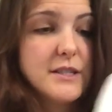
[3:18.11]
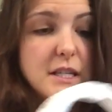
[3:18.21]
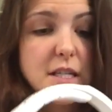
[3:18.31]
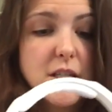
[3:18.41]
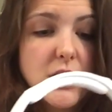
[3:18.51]

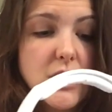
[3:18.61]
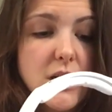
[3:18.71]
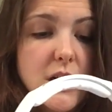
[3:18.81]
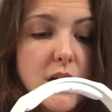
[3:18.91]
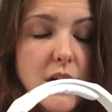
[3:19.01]
These
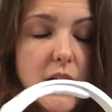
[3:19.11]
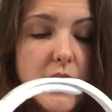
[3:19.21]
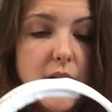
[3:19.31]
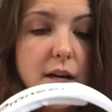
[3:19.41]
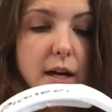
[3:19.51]
are
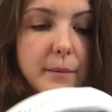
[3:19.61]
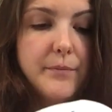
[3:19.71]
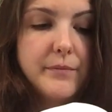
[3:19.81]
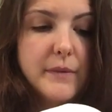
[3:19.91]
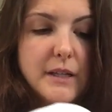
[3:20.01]

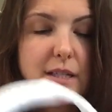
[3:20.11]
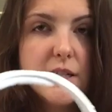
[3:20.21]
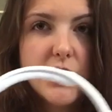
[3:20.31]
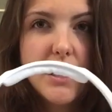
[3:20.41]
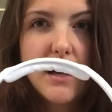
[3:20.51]
like
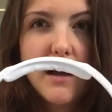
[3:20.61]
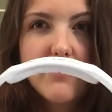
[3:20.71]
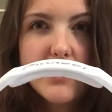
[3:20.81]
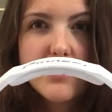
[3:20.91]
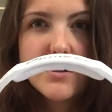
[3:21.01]
DJing
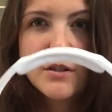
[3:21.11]
headphones,